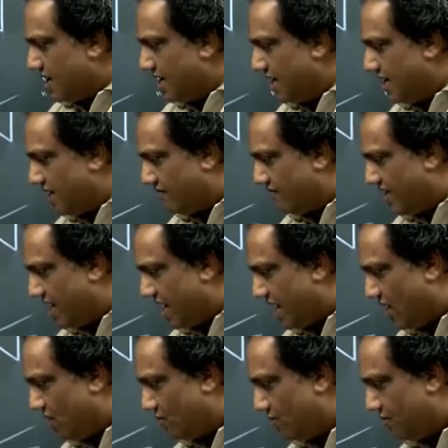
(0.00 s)
here we
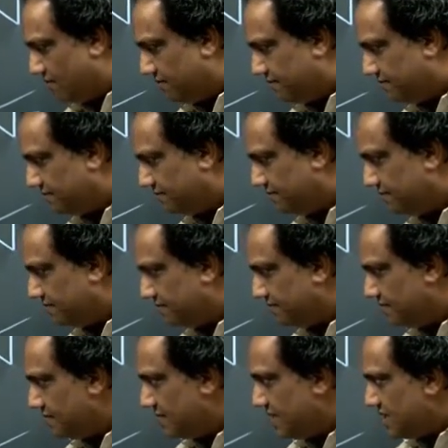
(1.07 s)
have
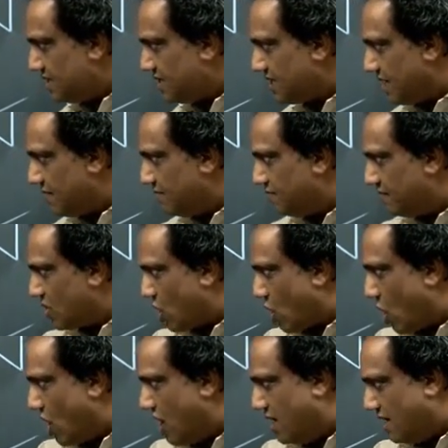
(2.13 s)
some
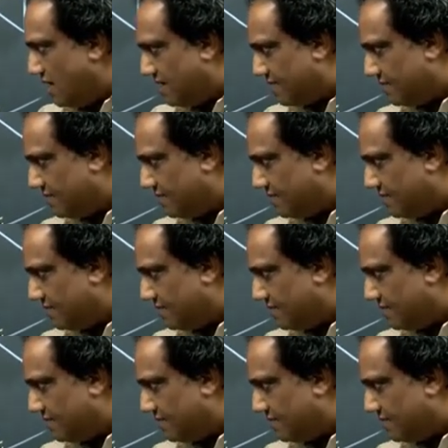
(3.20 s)
coil,